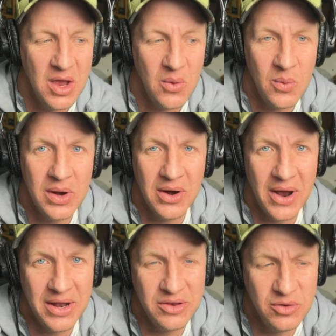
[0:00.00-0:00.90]
We are
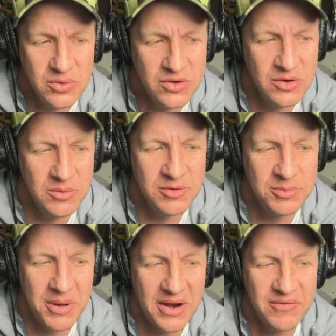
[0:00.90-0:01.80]
on YouTube,
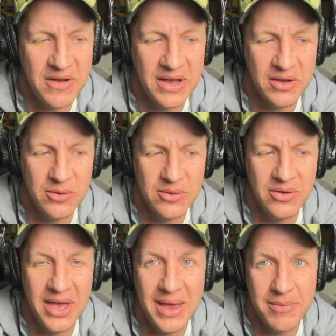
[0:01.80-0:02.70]
Spotify,
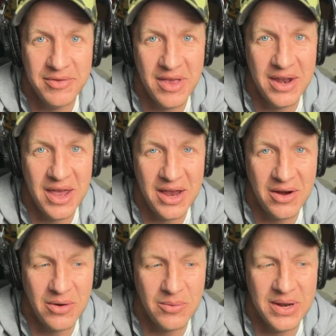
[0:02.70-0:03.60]
Google, Amazon,
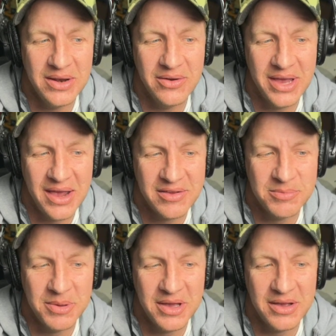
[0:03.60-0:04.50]
iHeartRadio,
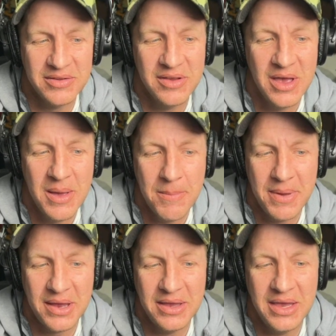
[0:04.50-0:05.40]
CastBox,
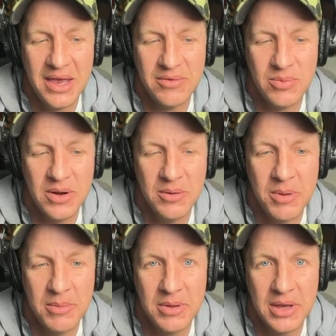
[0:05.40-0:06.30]
Pocket Cast, Radio
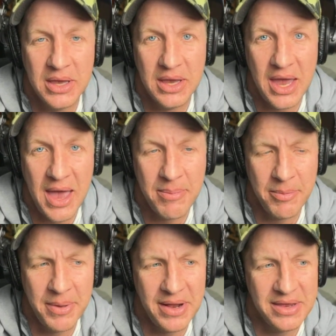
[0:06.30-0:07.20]
Public,
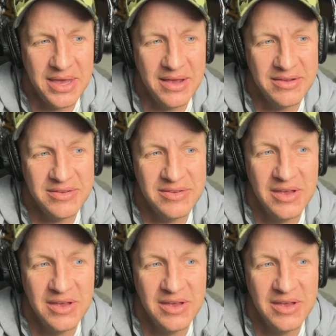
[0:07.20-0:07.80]
Apple Podcasts,